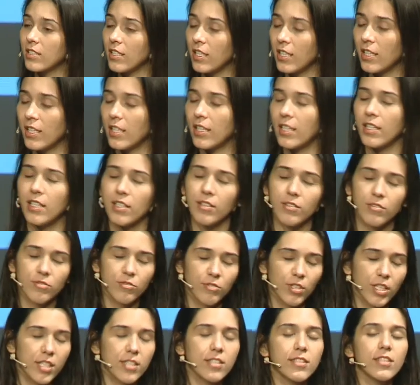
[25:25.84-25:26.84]
uh,
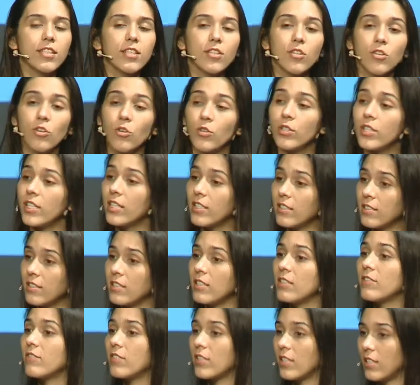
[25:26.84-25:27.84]
runs the
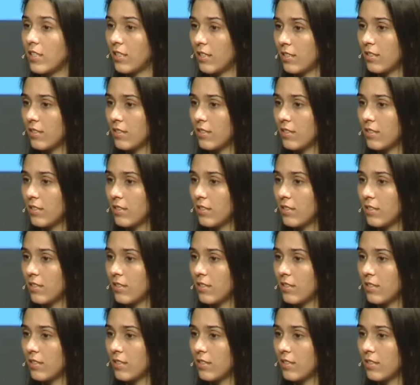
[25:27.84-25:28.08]
connectivity,